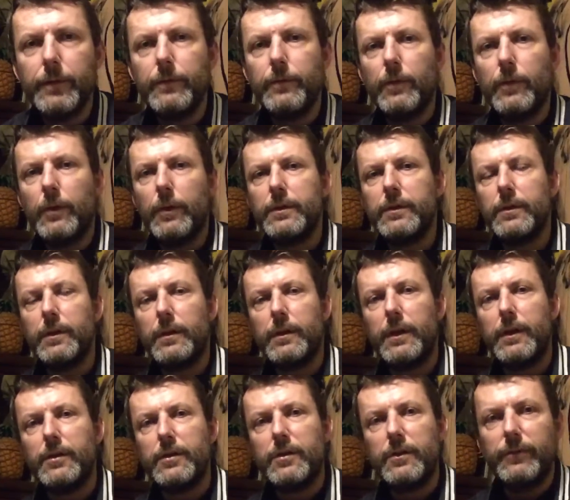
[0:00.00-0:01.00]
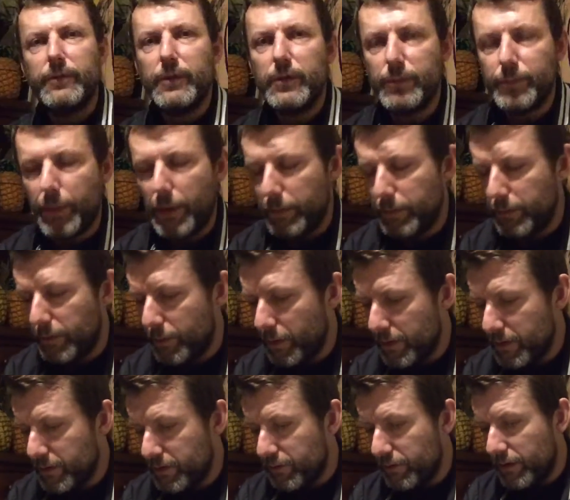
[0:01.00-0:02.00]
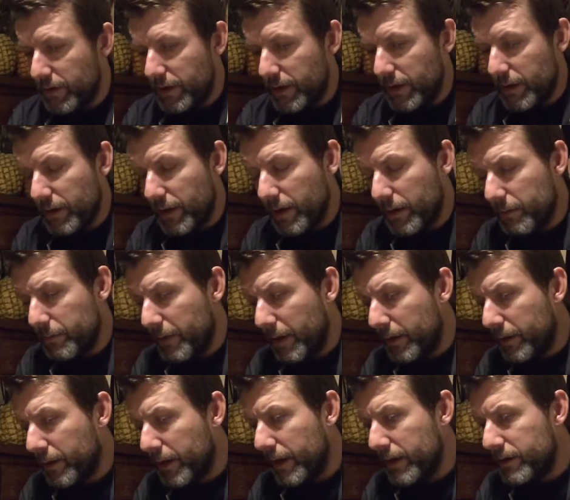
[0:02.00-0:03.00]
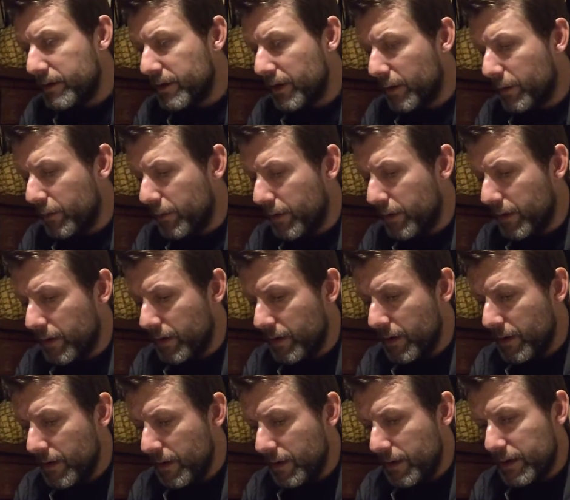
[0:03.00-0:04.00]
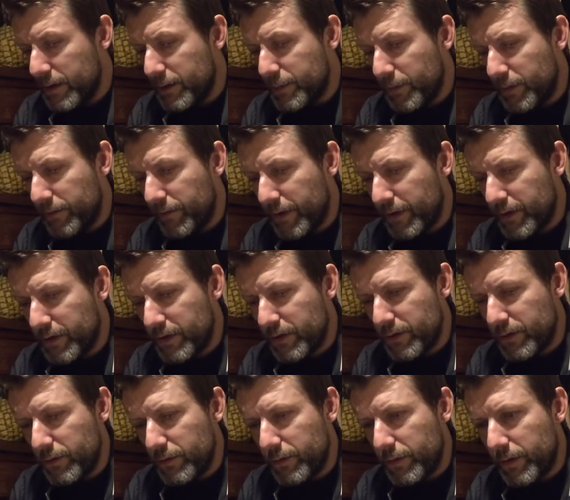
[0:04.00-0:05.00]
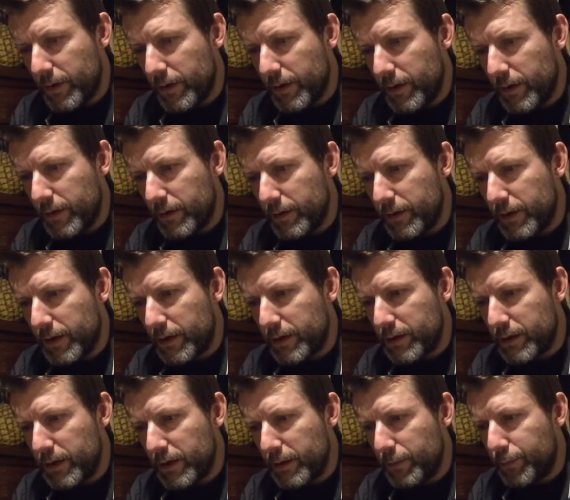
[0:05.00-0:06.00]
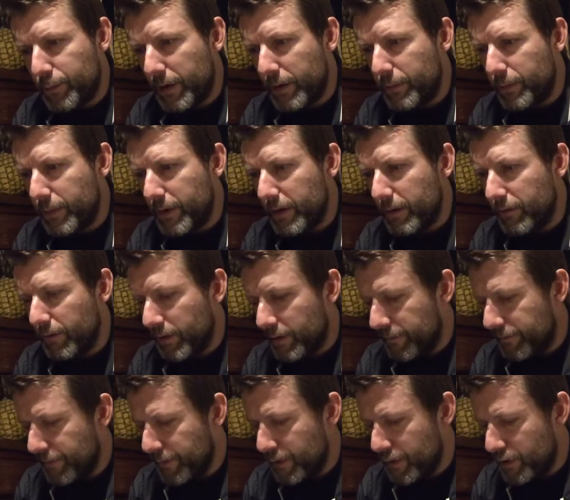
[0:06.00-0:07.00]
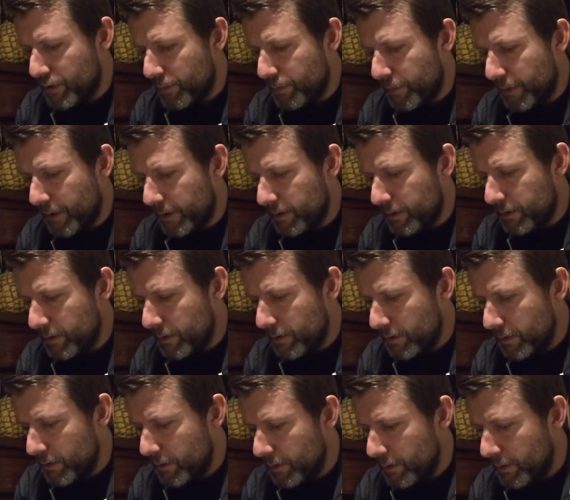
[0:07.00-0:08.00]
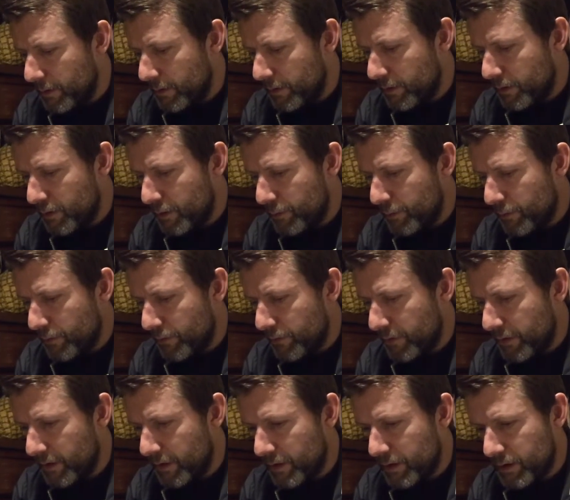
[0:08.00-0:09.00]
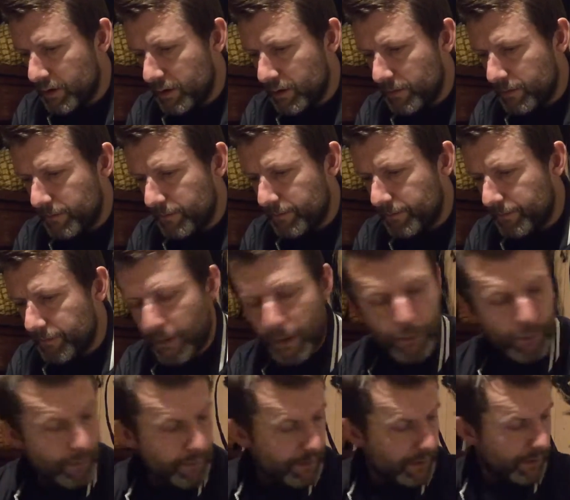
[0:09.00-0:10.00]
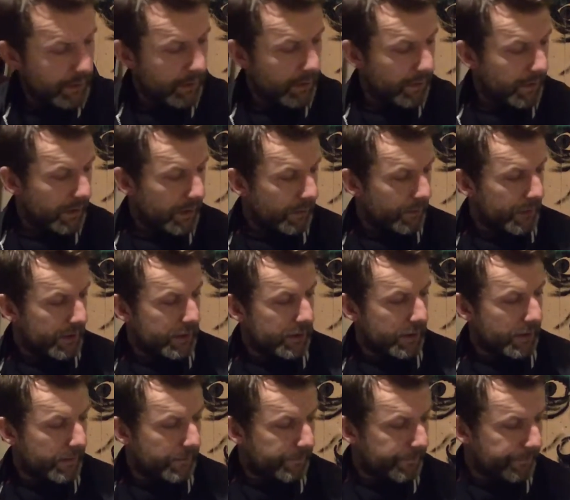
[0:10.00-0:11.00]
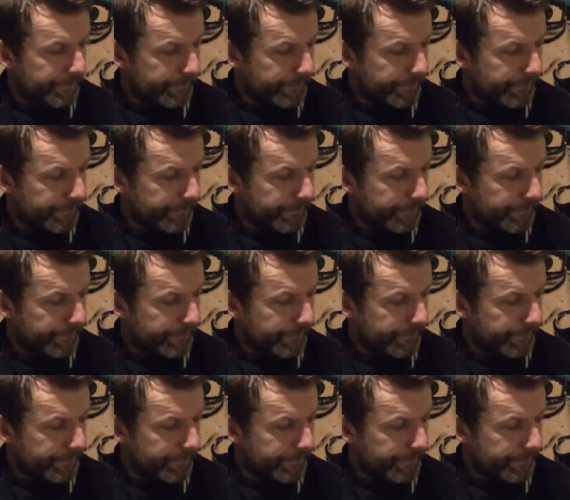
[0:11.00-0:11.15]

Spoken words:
Right, okay, somebody just popped up on the screen there. Okay, so let's move on to the next thing. Brad Pitt, we're going to finish up on 2 more things. Oh, what was the other thing? I missed it.